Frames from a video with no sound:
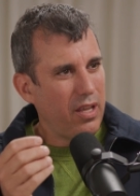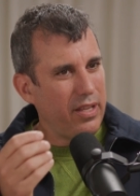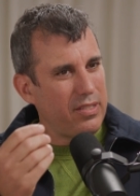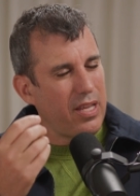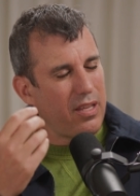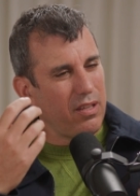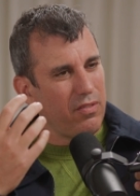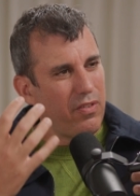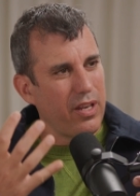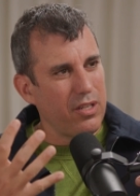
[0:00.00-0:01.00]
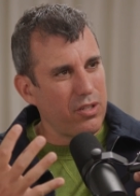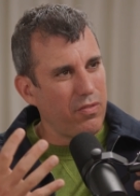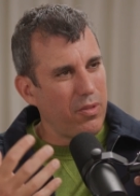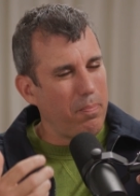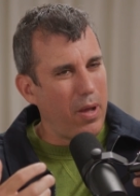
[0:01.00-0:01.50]
and taking advantage
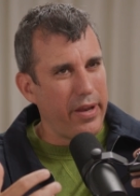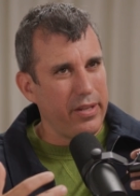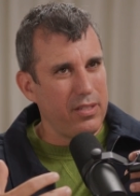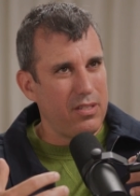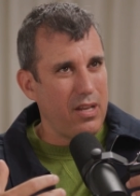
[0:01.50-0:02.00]
of the body's